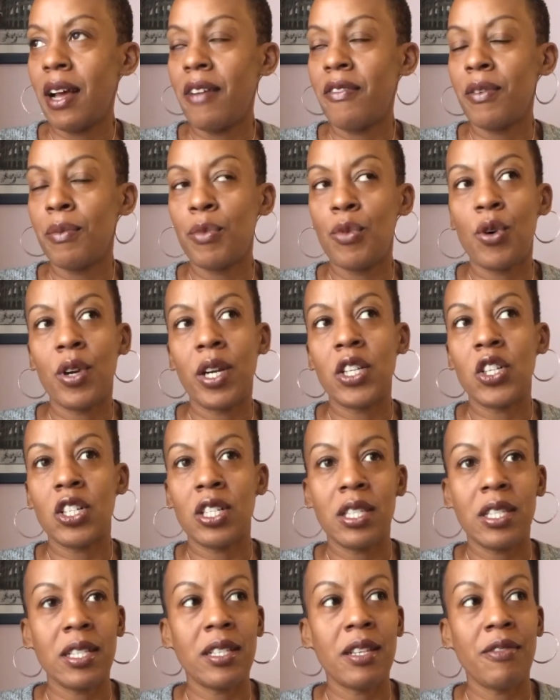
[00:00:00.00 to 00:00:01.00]
have a mortgage at
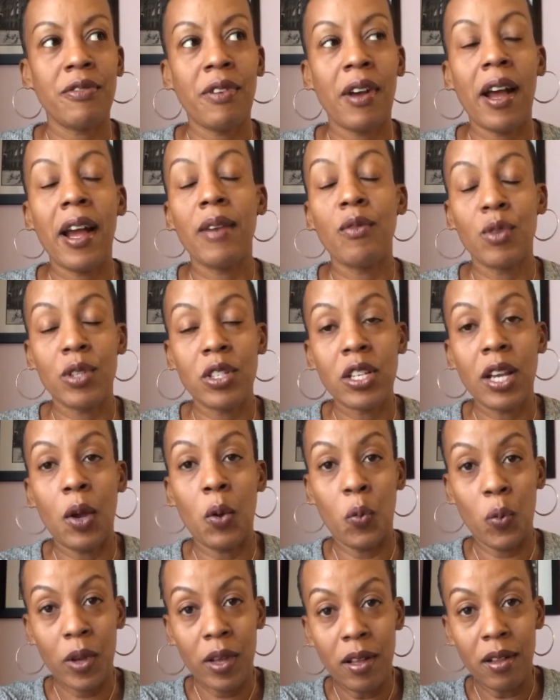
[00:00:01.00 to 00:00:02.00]
65, which I
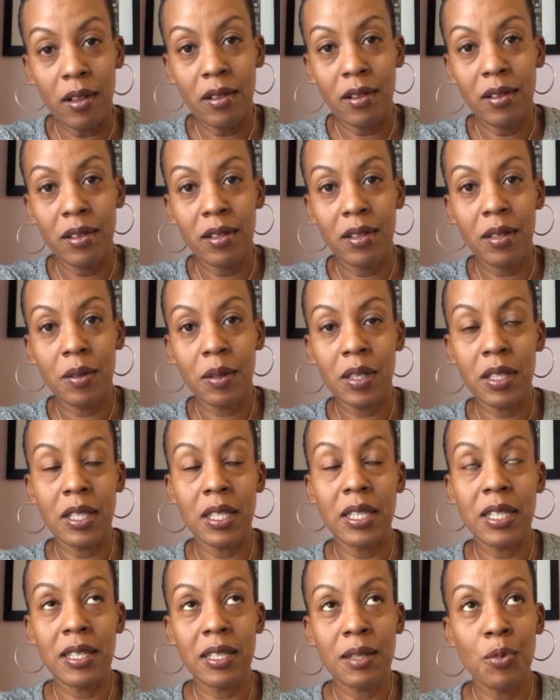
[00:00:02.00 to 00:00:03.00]
will, because
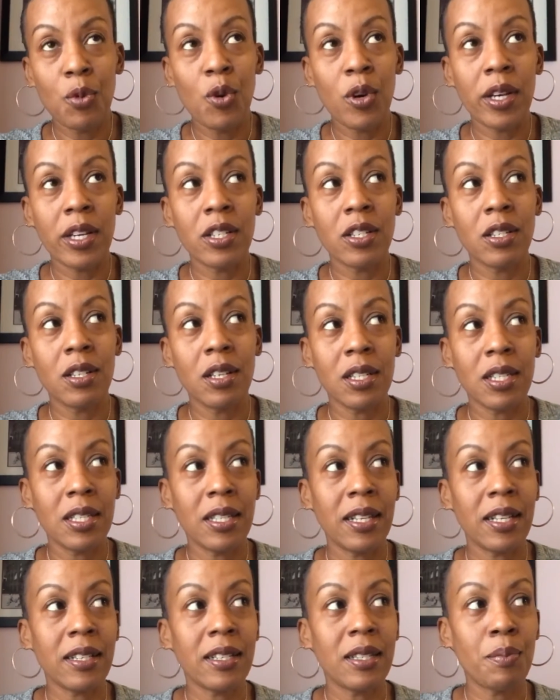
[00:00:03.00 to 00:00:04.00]
this mortgage
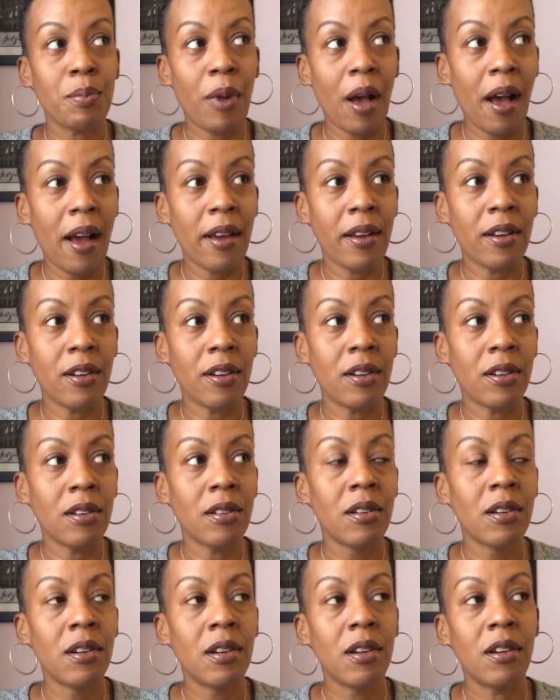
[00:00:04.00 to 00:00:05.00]
doesn't expire
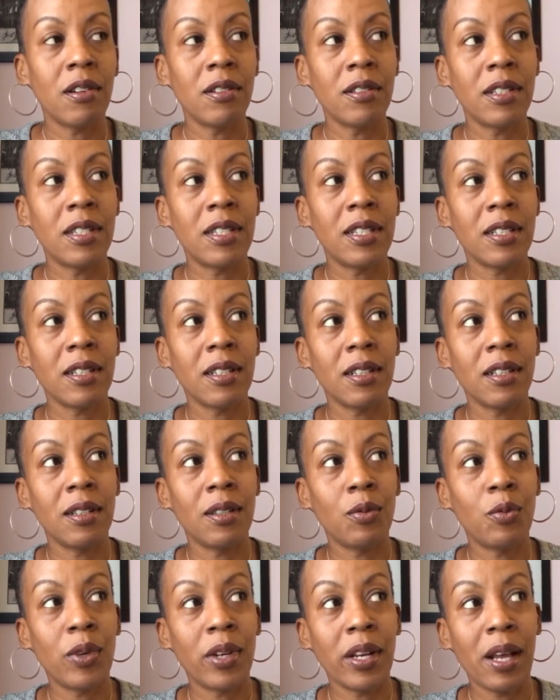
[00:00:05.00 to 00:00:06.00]

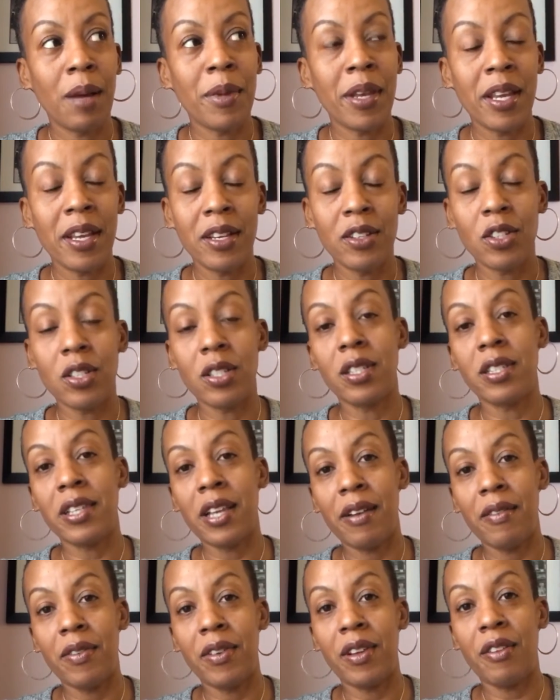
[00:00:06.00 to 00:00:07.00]
until when I'm age
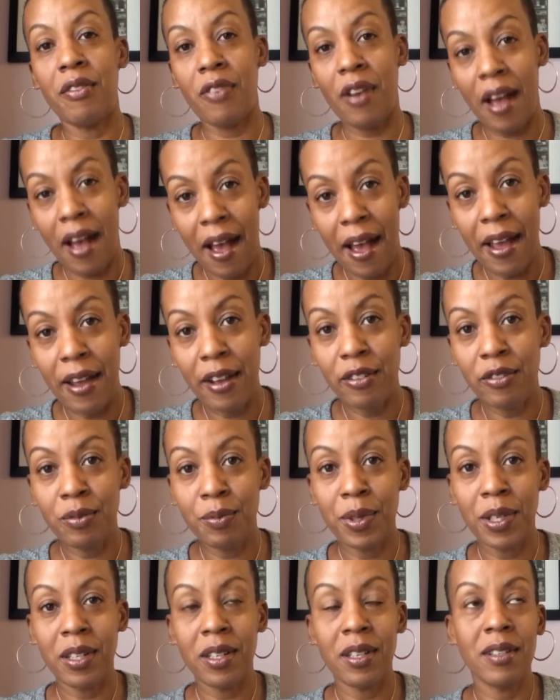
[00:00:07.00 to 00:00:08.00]
75,
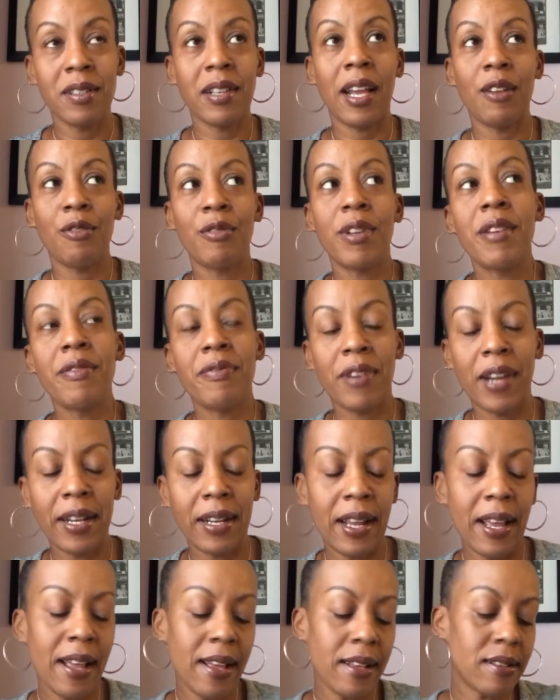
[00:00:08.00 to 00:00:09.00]
because I
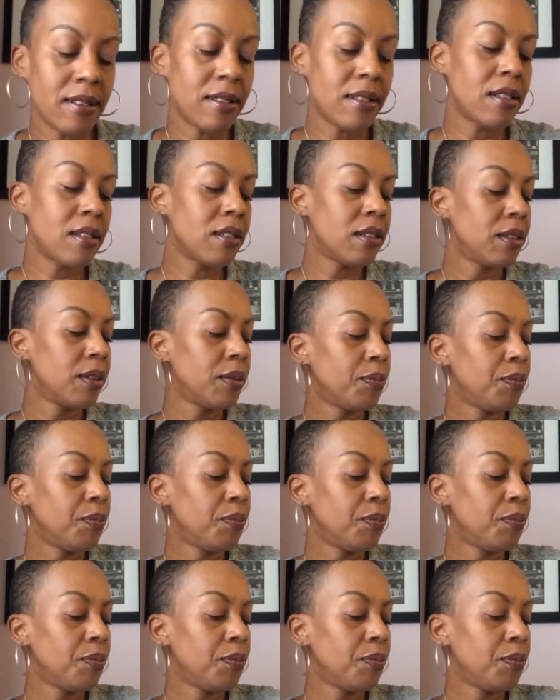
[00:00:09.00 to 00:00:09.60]
refinanced.